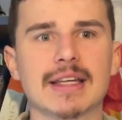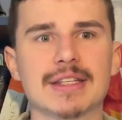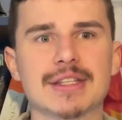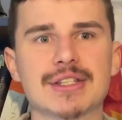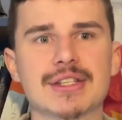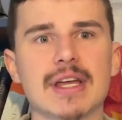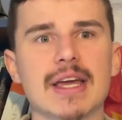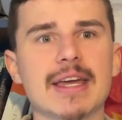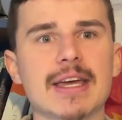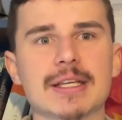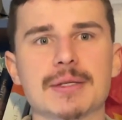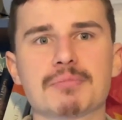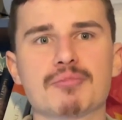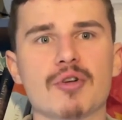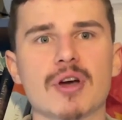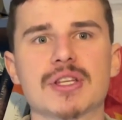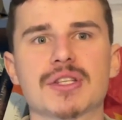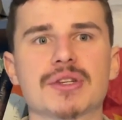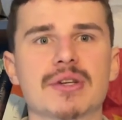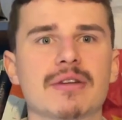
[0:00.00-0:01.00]
stay as
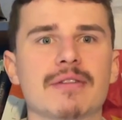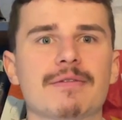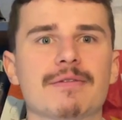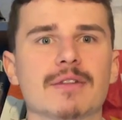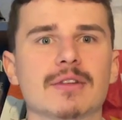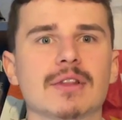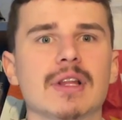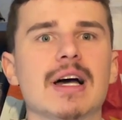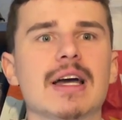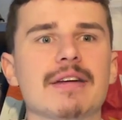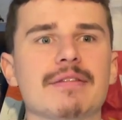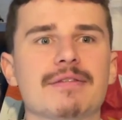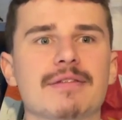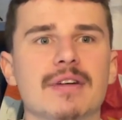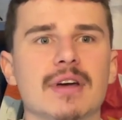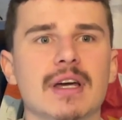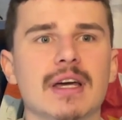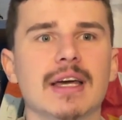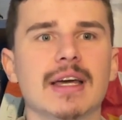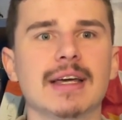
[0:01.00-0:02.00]
president for life.
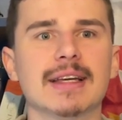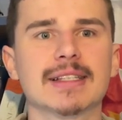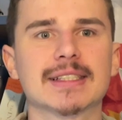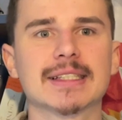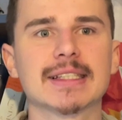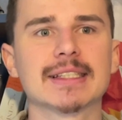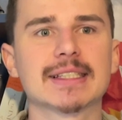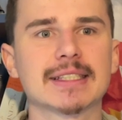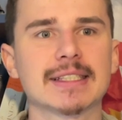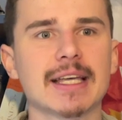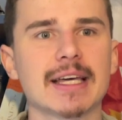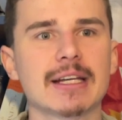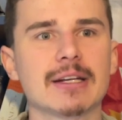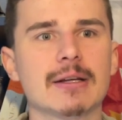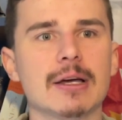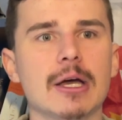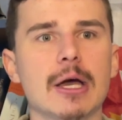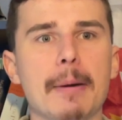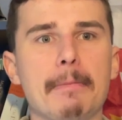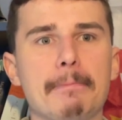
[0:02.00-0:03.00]
Since
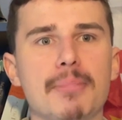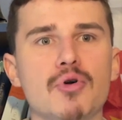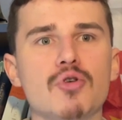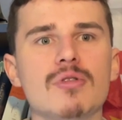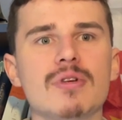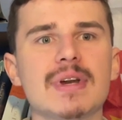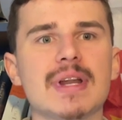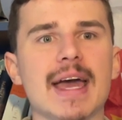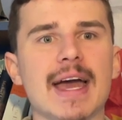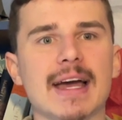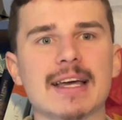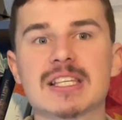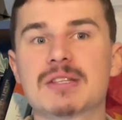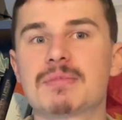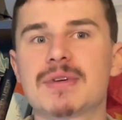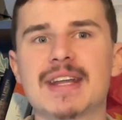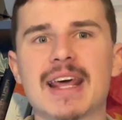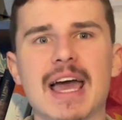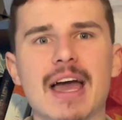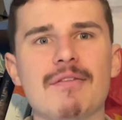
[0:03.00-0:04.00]
then, Putin has
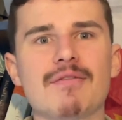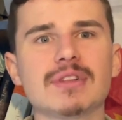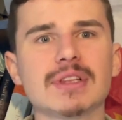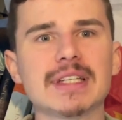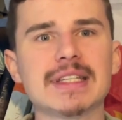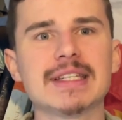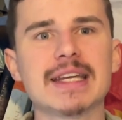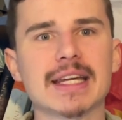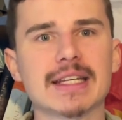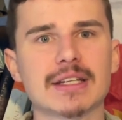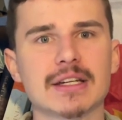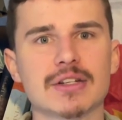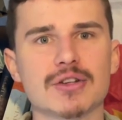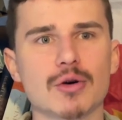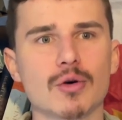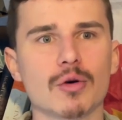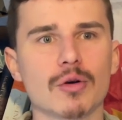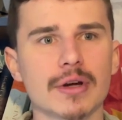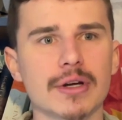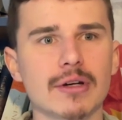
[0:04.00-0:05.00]
been heavily
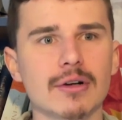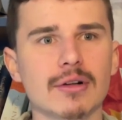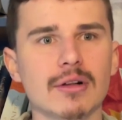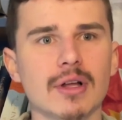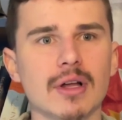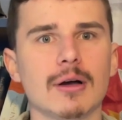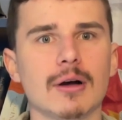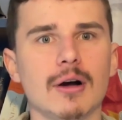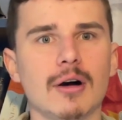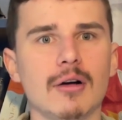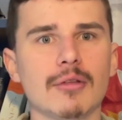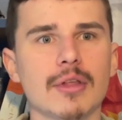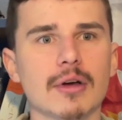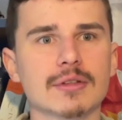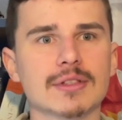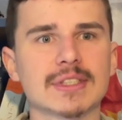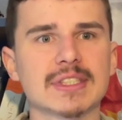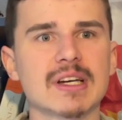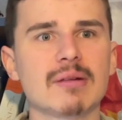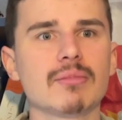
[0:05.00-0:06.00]
dictatorial, although
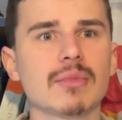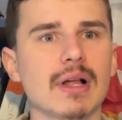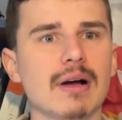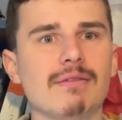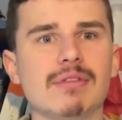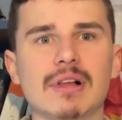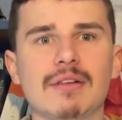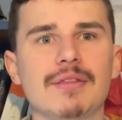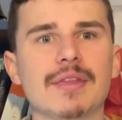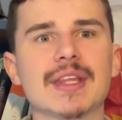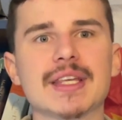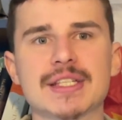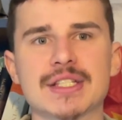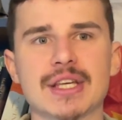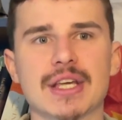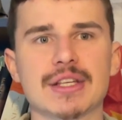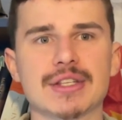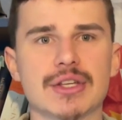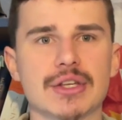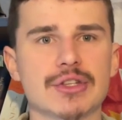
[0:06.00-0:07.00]
some level of this
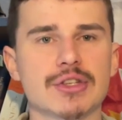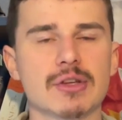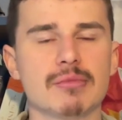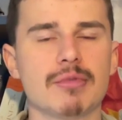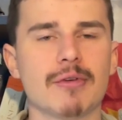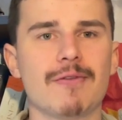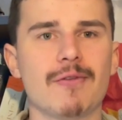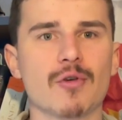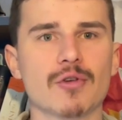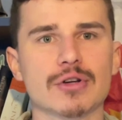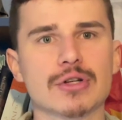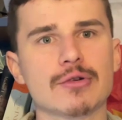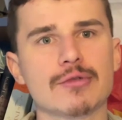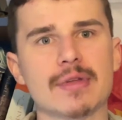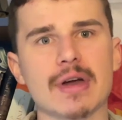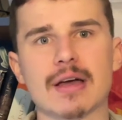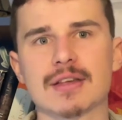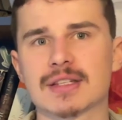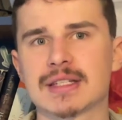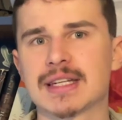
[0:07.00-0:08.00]
existed before
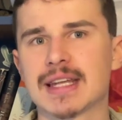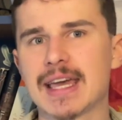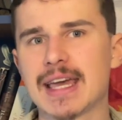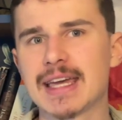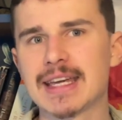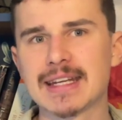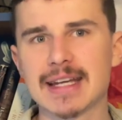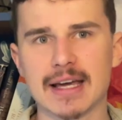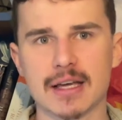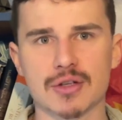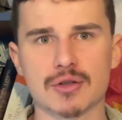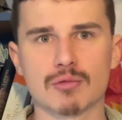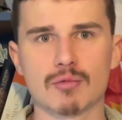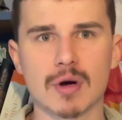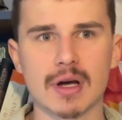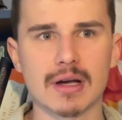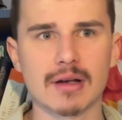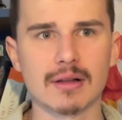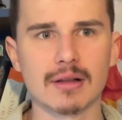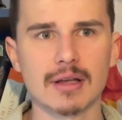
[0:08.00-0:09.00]
2008 as
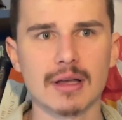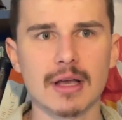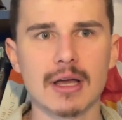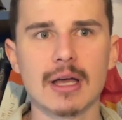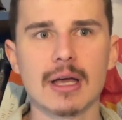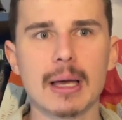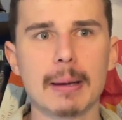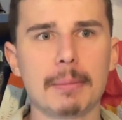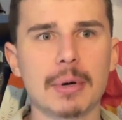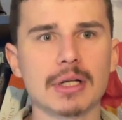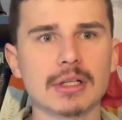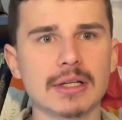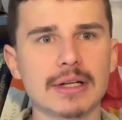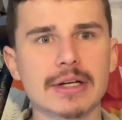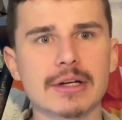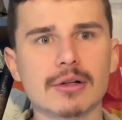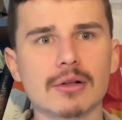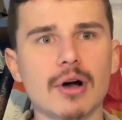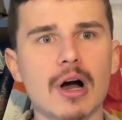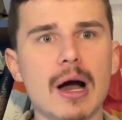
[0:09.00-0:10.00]
well.
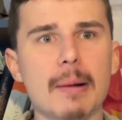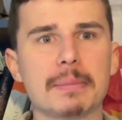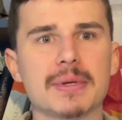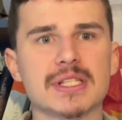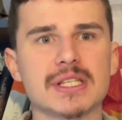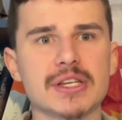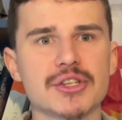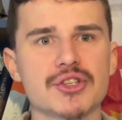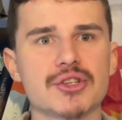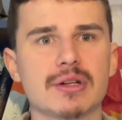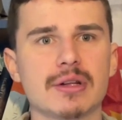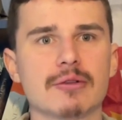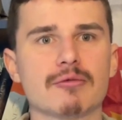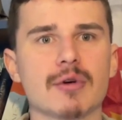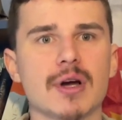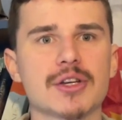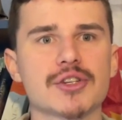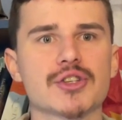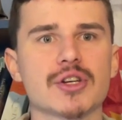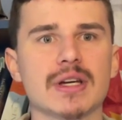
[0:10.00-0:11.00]
Political opposition in
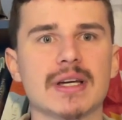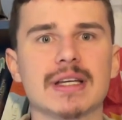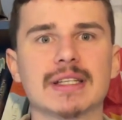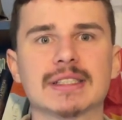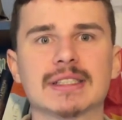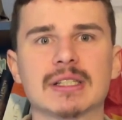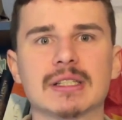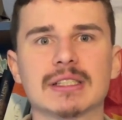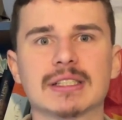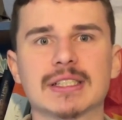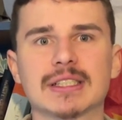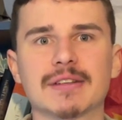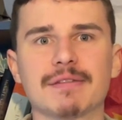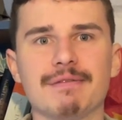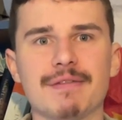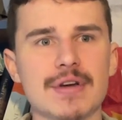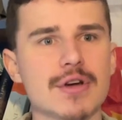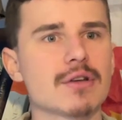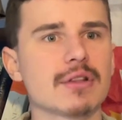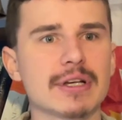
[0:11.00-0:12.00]
Russia is
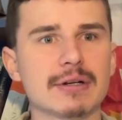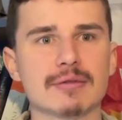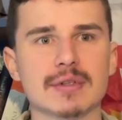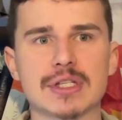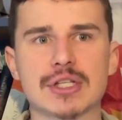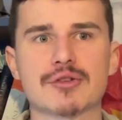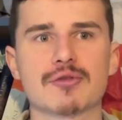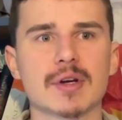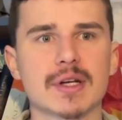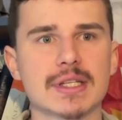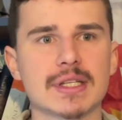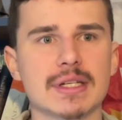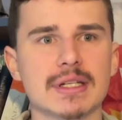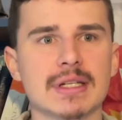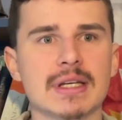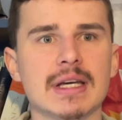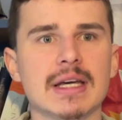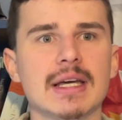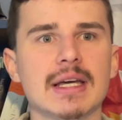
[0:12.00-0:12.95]
severely restricted,